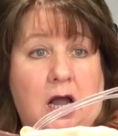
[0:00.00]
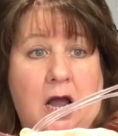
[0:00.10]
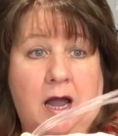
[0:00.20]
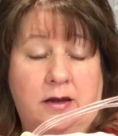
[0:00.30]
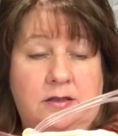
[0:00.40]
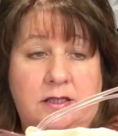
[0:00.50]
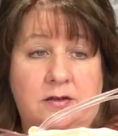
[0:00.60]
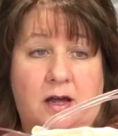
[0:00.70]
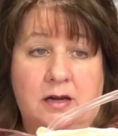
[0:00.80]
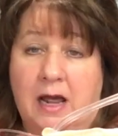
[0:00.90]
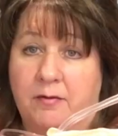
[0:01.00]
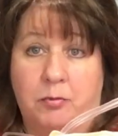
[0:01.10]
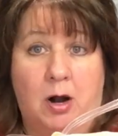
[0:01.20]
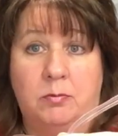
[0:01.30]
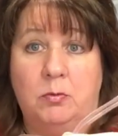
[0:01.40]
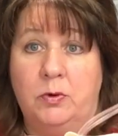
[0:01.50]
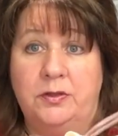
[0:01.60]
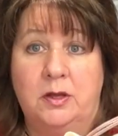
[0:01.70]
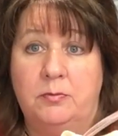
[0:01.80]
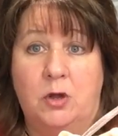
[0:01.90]
I did not have a problem
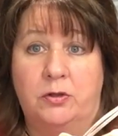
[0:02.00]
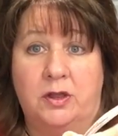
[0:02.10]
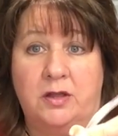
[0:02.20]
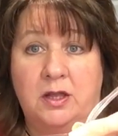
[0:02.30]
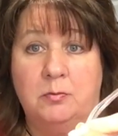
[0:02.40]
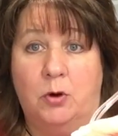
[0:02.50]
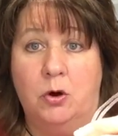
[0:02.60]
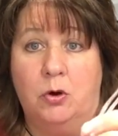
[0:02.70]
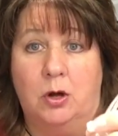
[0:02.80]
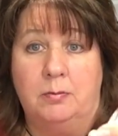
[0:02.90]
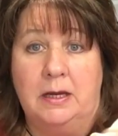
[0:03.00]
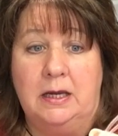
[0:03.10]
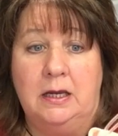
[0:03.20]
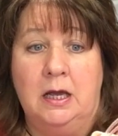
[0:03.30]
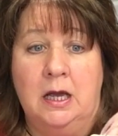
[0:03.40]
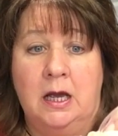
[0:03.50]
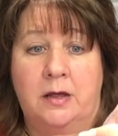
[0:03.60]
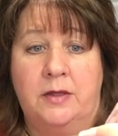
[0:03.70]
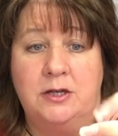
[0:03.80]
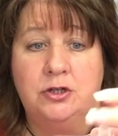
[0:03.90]
with them. Nothing broke on me.
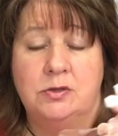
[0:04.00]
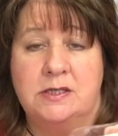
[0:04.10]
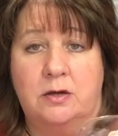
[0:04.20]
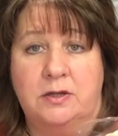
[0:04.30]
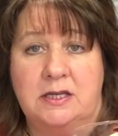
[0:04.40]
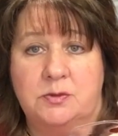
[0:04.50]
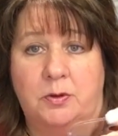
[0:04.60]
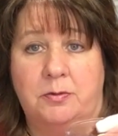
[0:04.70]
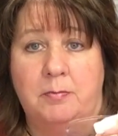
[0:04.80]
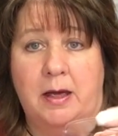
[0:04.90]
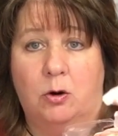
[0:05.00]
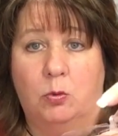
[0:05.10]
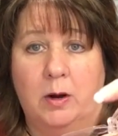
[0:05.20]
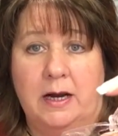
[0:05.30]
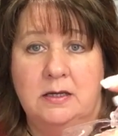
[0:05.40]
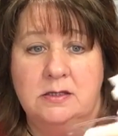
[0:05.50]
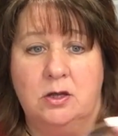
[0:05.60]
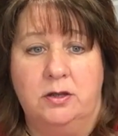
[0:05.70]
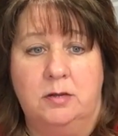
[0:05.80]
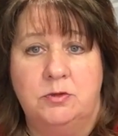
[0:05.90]
They do sell these with metal rings
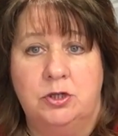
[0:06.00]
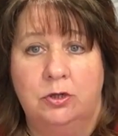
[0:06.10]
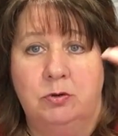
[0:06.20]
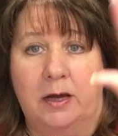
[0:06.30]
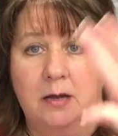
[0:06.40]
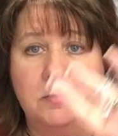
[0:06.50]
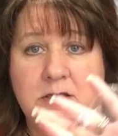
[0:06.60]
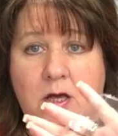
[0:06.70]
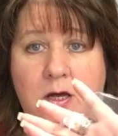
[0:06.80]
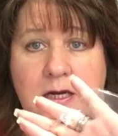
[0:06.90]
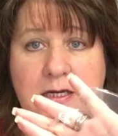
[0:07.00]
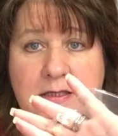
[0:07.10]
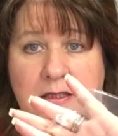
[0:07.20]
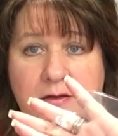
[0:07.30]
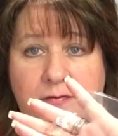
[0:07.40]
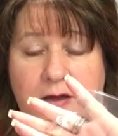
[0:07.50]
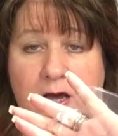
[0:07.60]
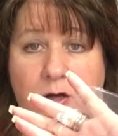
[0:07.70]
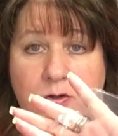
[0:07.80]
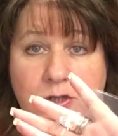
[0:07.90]
on them too. Amazon, easily
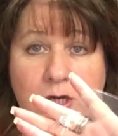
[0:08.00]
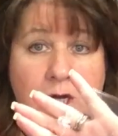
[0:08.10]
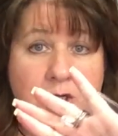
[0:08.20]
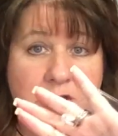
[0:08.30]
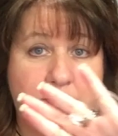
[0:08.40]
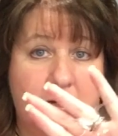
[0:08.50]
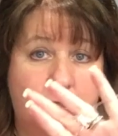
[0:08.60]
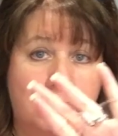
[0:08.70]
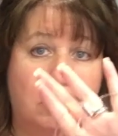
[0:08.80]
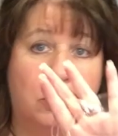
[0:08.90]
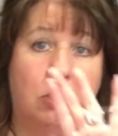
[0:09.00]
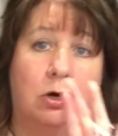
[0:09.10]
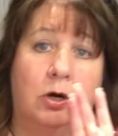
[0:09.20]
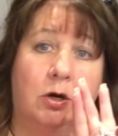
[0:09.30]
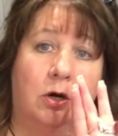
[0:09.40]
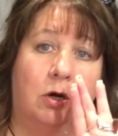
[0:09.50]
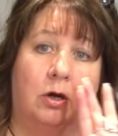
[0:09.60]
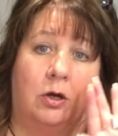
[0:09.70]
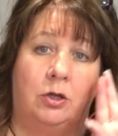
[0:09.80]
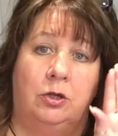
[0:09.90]
found. Just make sure
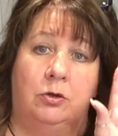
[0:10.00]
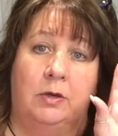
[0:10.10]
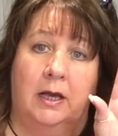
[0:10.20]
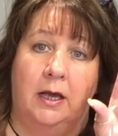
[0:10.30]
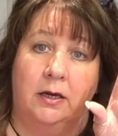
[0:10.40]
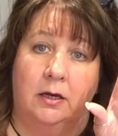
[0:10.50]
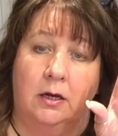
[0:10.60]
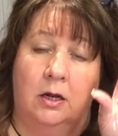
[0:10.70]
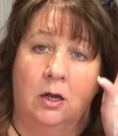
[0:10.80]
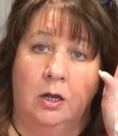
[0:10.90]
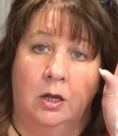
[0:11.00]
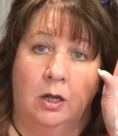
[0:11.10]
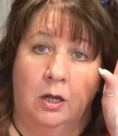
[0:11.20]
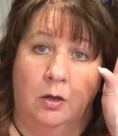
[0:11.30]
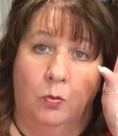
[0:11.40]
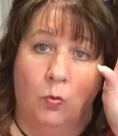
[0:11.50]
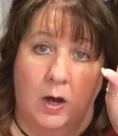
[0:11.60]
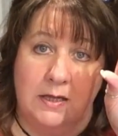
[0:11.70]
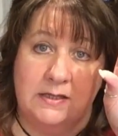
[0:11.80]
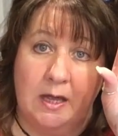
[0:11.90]
you get
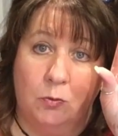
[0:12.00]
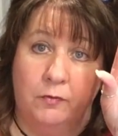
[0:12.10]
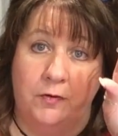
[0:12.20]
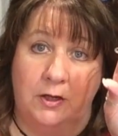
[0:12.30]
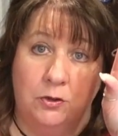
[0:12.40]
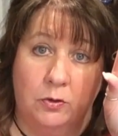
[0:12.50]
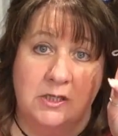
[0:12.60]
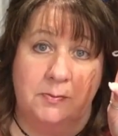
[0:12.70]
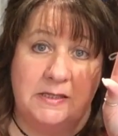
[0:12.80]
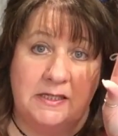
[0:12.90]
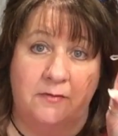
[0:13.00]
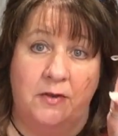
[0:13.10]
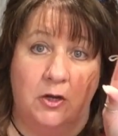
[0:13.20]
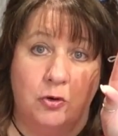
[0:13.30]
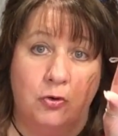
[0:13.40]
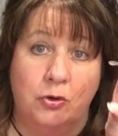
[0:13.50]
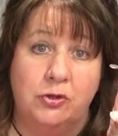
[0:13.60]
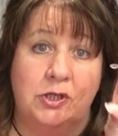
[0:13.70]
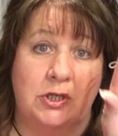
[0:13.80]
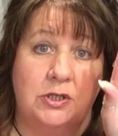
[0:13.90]
ones that will fit your specific
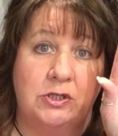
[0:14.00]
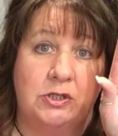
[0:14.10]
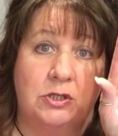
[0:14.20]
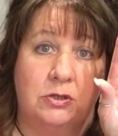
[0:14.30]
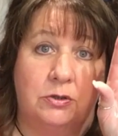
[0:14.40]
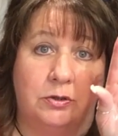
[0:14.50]
cruises